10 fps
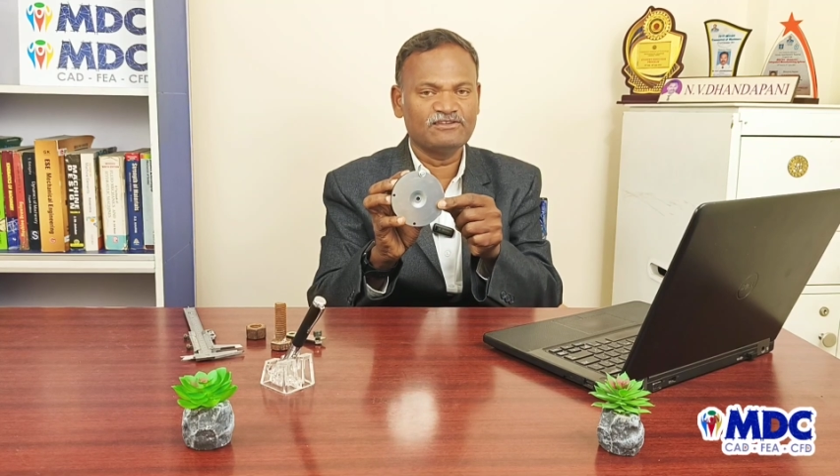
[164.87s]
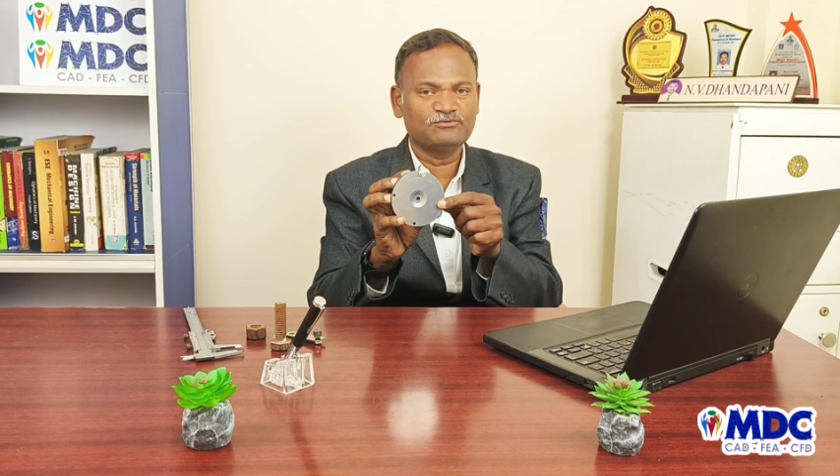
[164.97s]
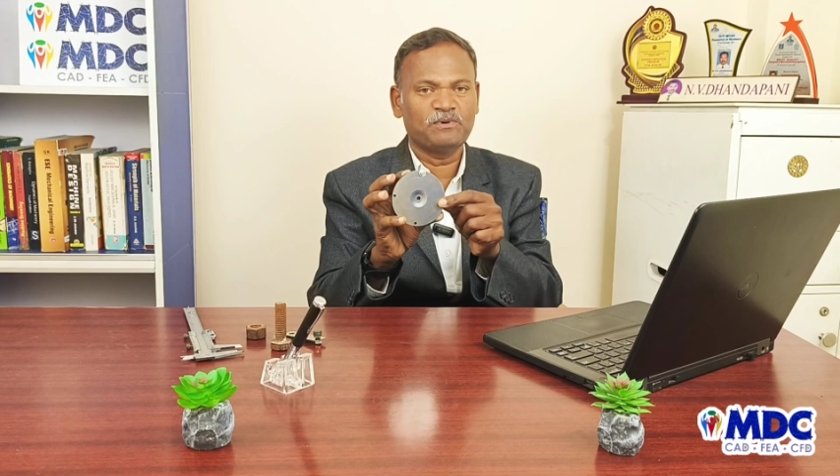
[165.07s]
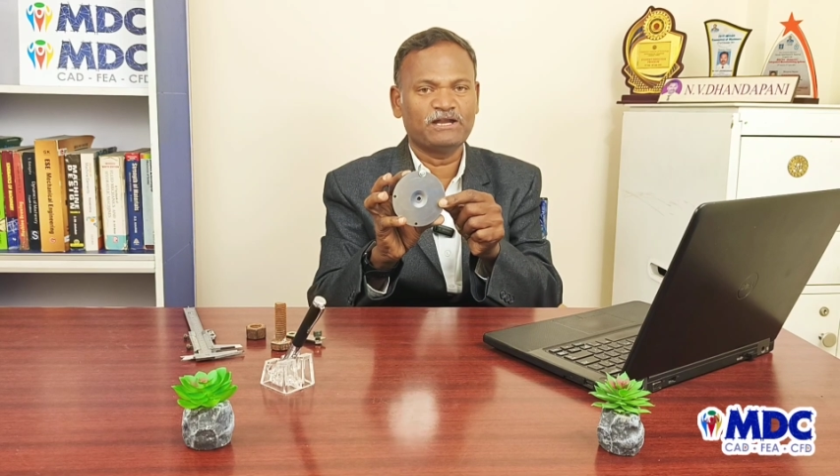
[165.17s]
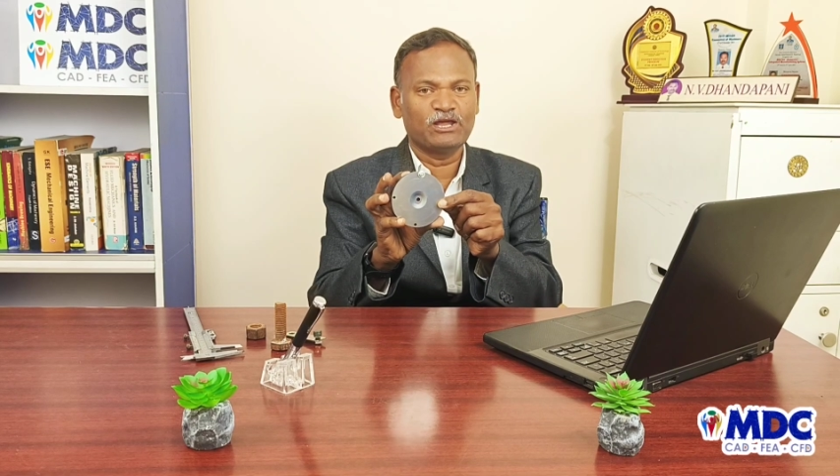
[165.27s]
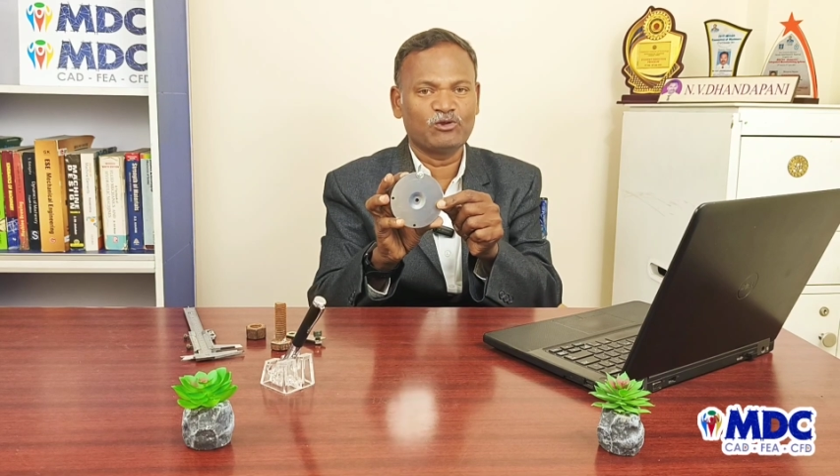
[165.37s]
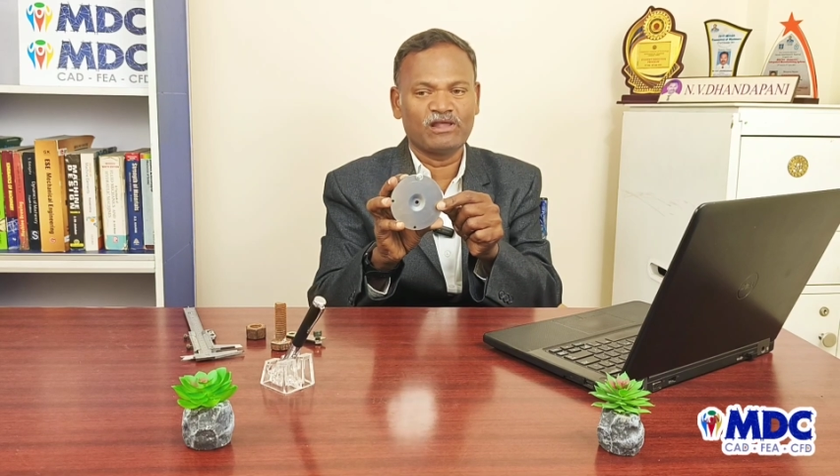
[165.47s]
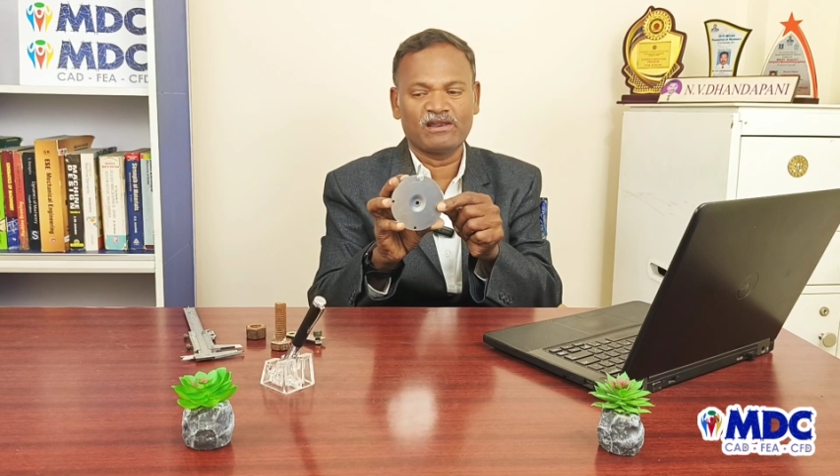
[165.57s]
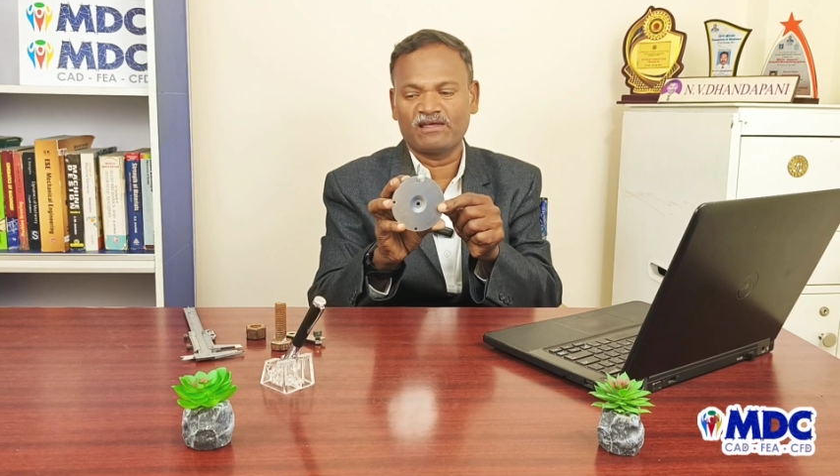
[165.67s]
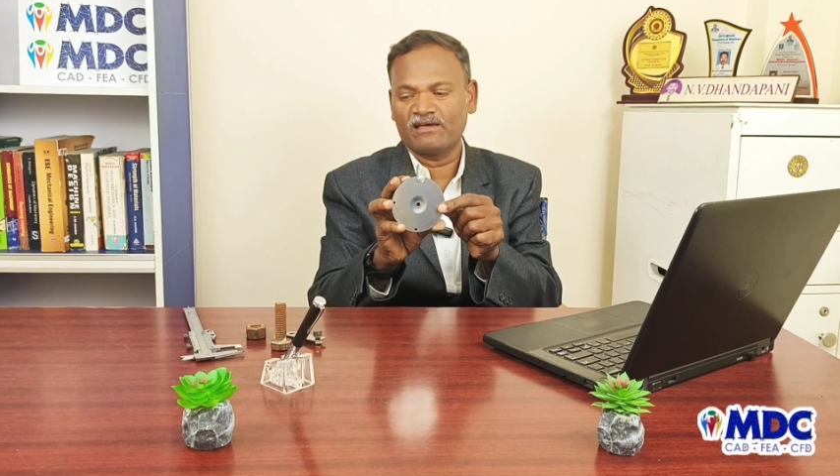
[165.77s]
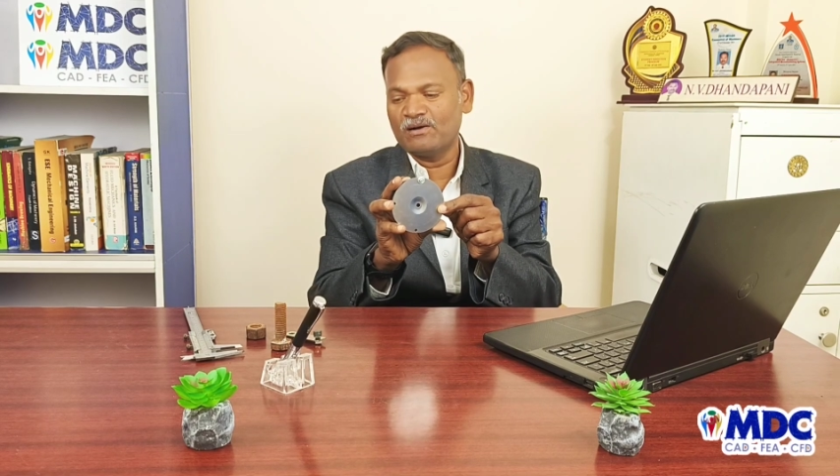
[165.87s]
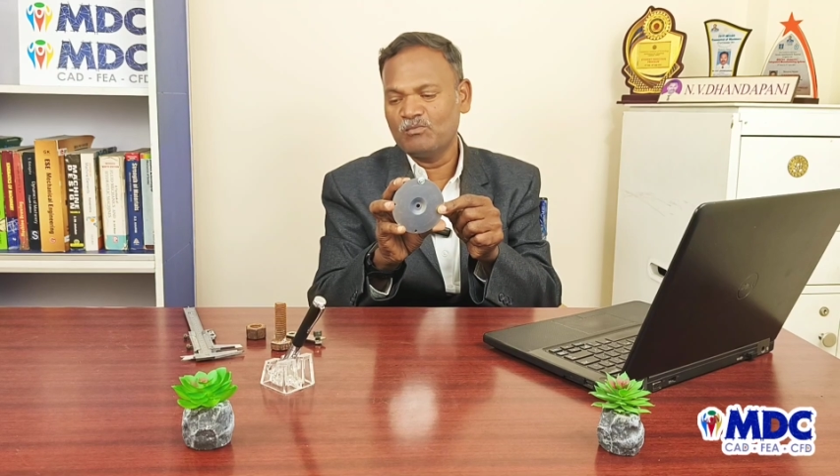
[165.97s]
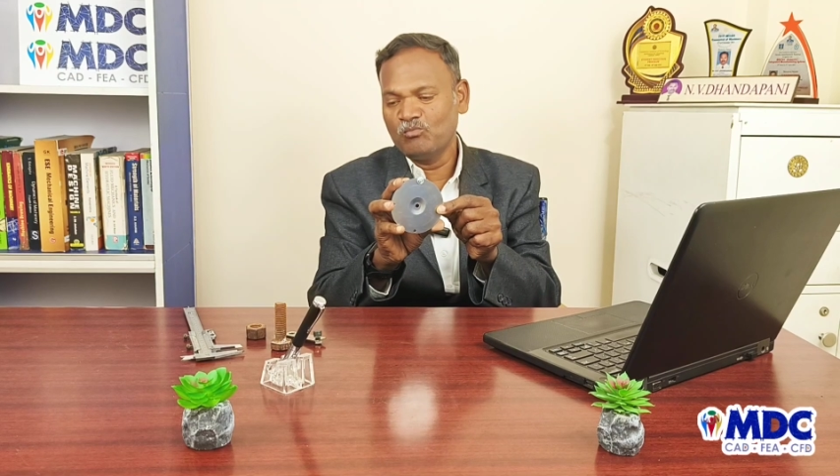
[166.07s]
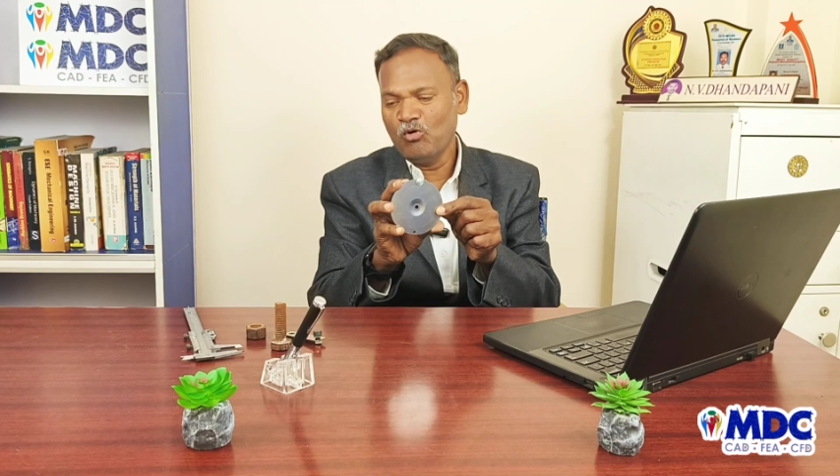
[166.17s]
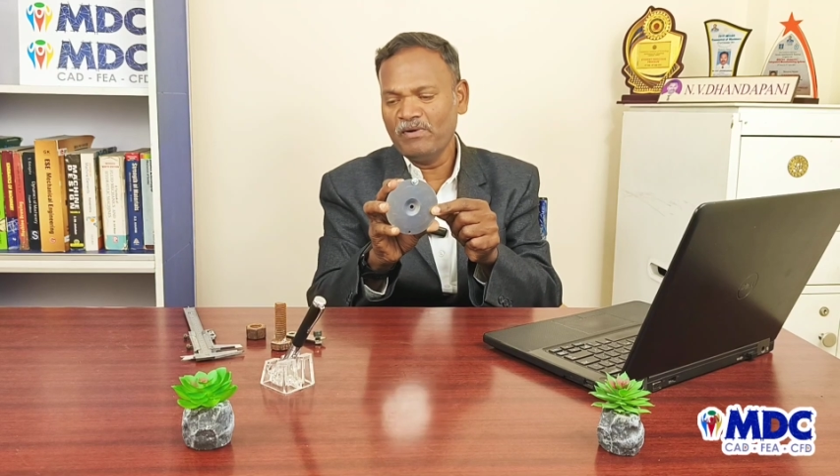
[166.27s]
this particular
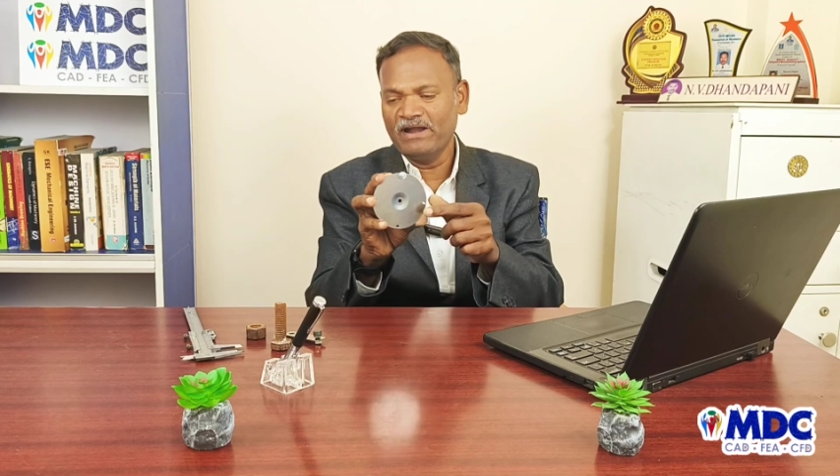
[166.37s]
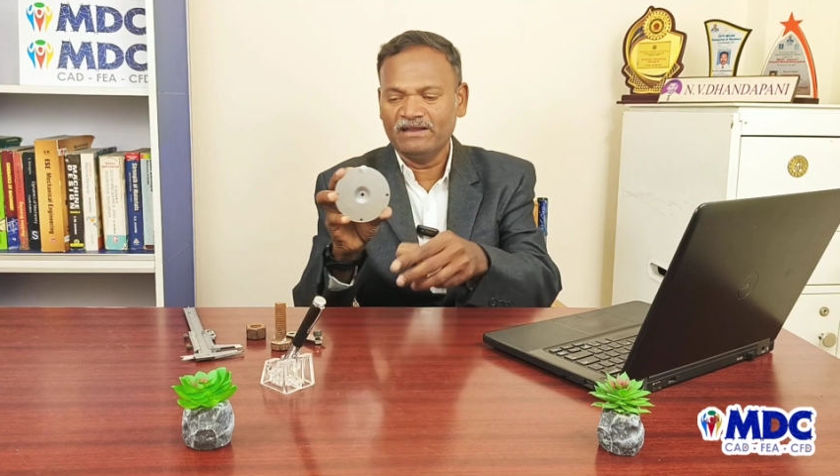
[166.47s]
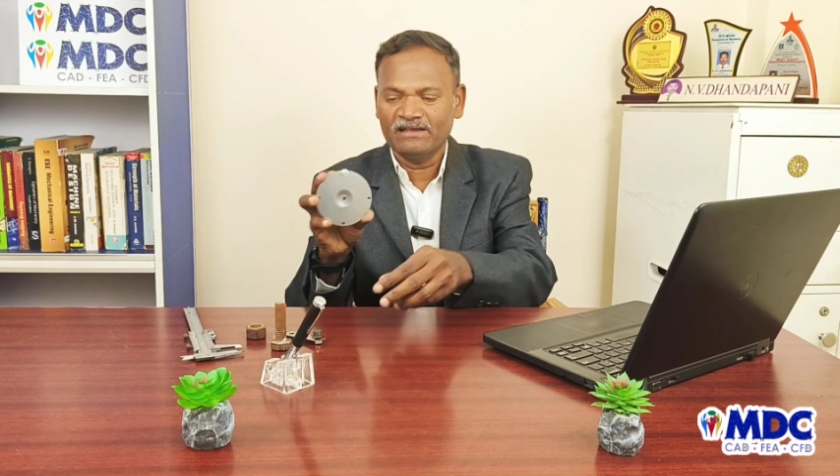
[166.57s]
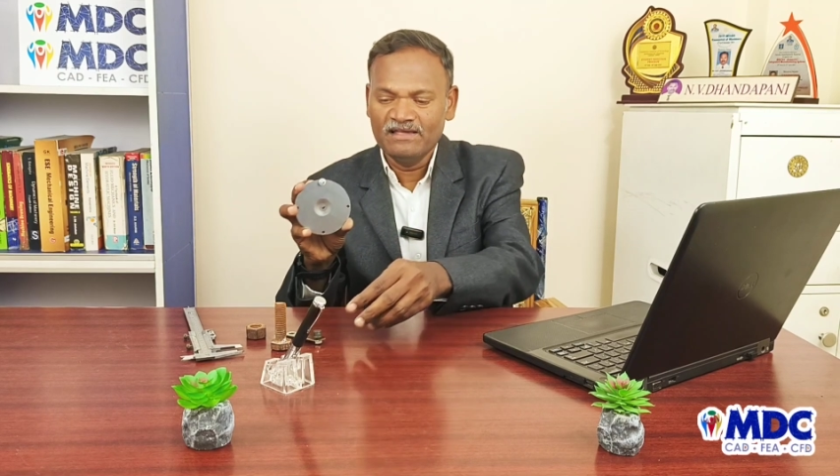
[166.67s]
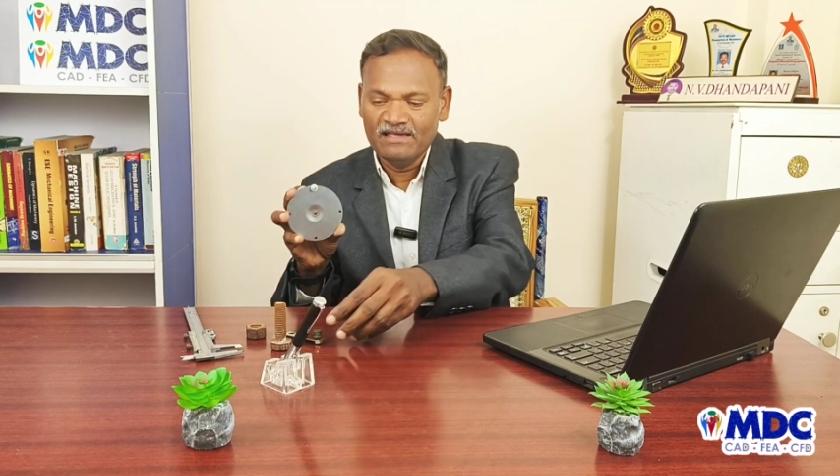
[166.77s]
movement,